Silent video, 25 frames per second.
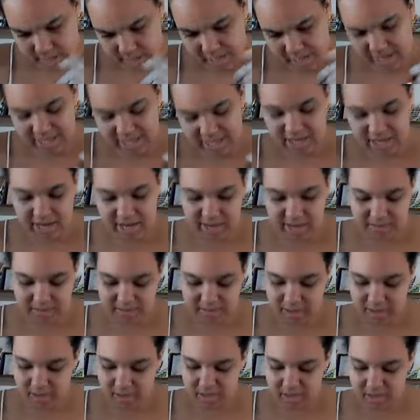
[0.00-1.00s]
And I get
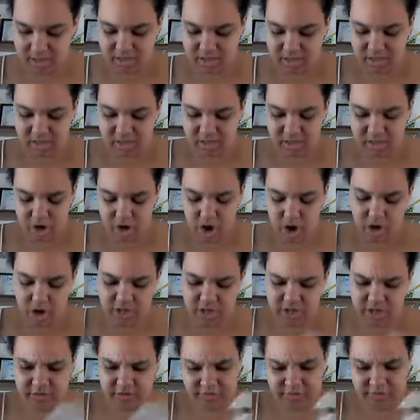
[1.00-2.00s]
it. They're
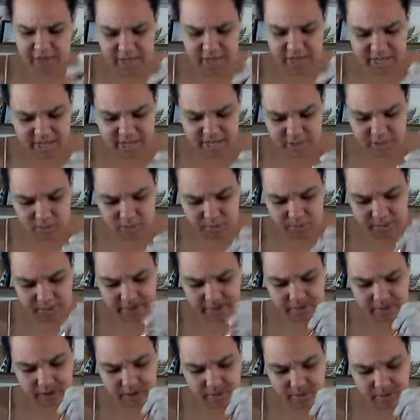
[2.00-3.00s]
hard to find or
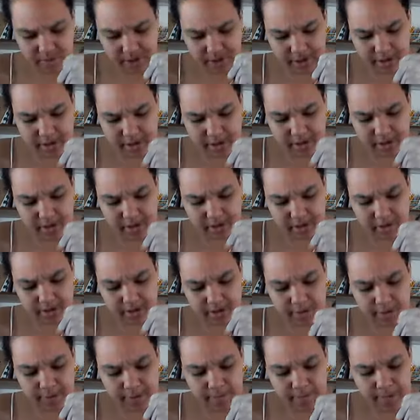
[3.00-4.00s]
whatever, but
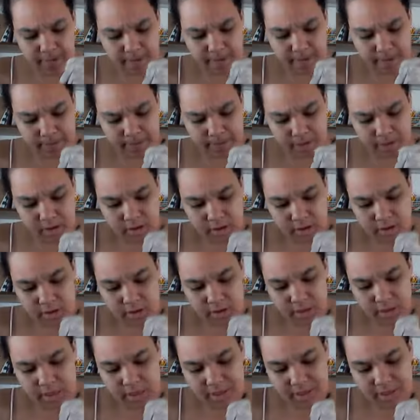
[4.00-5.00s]

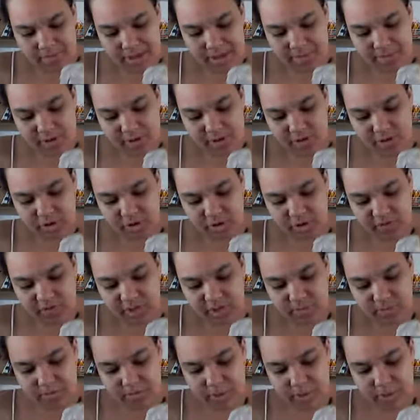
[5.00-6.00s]
then maybe you should
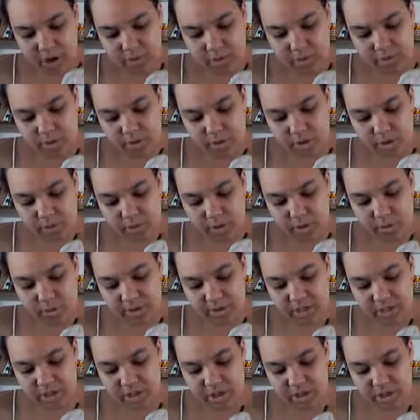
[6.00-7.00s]
have just bought what you were
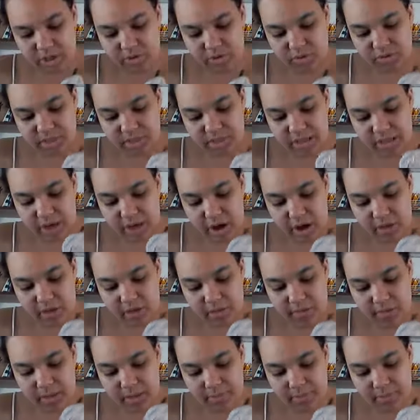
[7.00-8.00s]
going to use and let
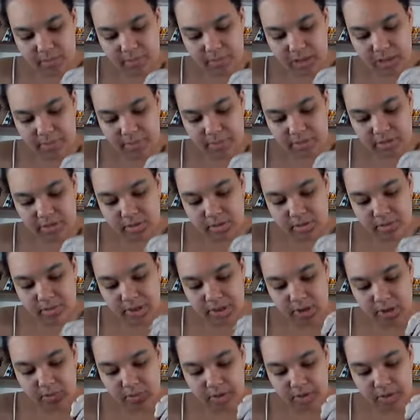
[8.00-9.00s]
other people be able to
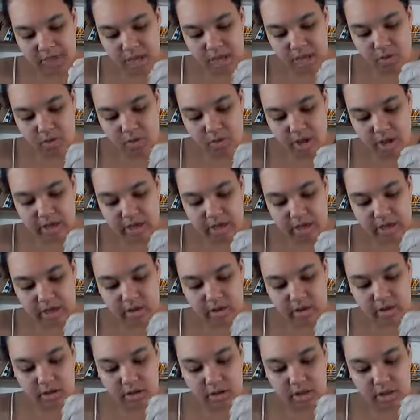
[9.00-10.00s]
buy what they
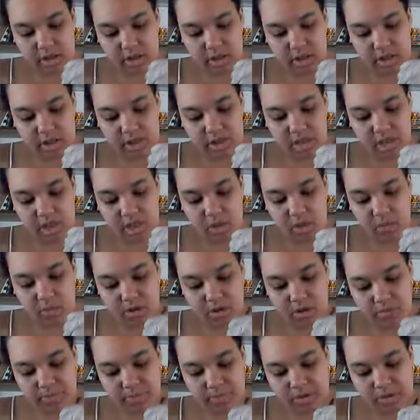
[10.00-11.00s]
wanted.
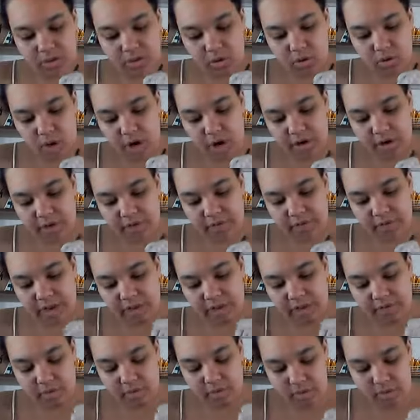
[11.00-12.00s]
Then they wouldn't be so hard to
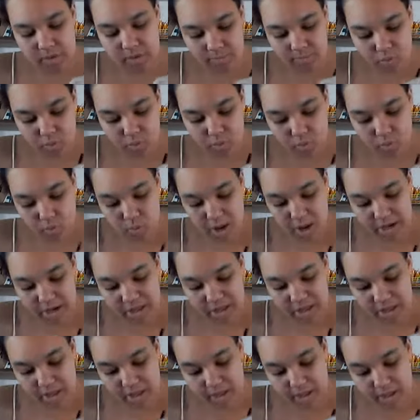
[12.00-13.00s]
find for the people who
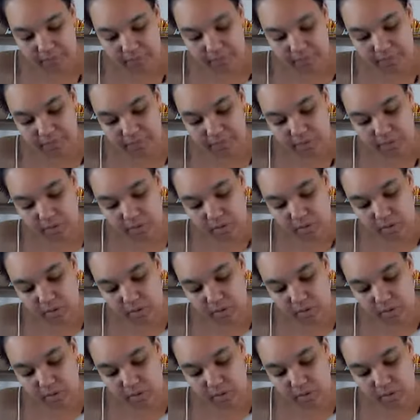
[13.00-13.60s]
wanted them.